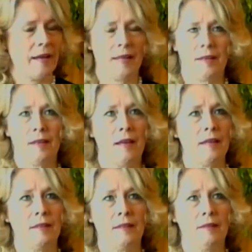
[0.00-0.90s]
I,
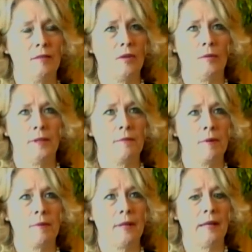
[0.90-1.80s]
I, totally agree with that.